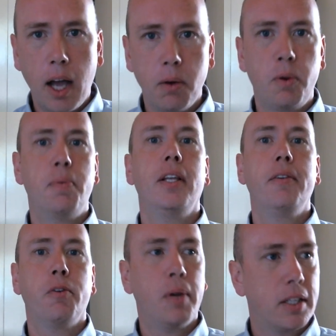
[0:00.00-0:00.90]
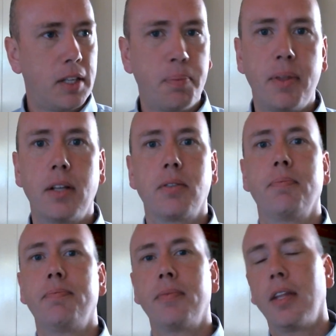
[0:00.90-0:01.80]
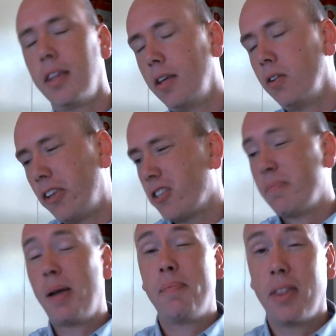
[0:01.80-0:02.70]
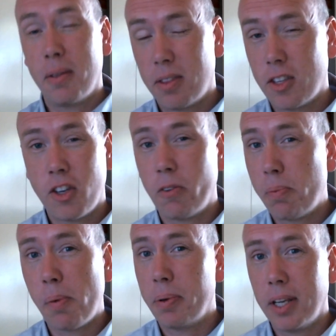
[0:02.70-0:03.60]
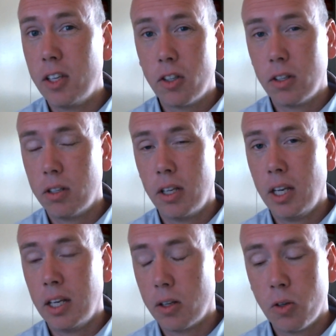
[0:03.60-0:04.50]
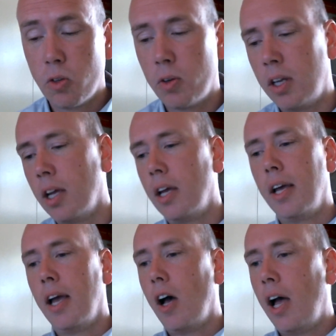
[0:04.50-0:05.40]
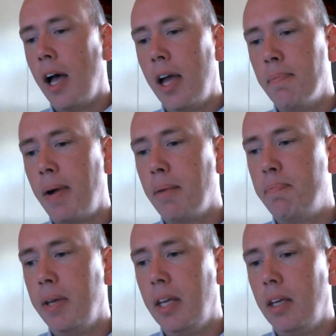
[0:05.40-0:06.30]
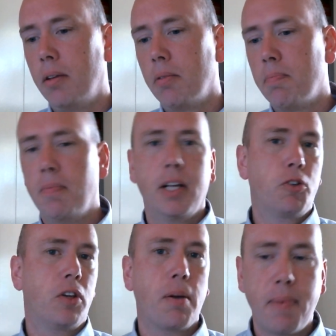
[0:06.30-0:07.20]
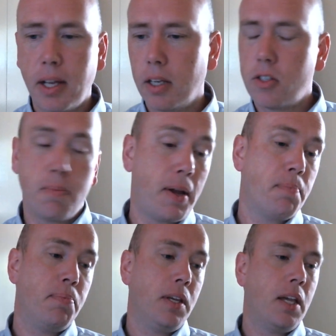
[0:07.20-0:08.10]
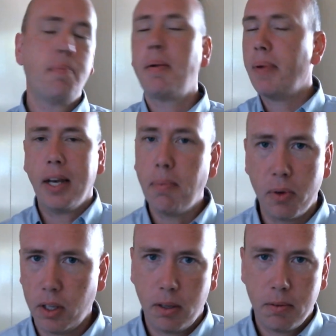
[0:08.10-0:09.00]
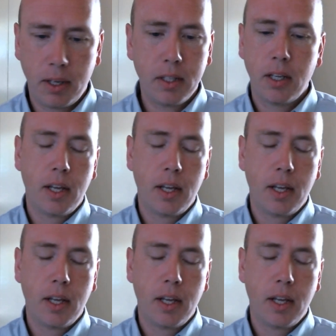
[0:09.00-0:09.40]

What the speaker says: we believe you accept that. The audience might be the general population in a country. It might be military commanders. It might be anybody, right?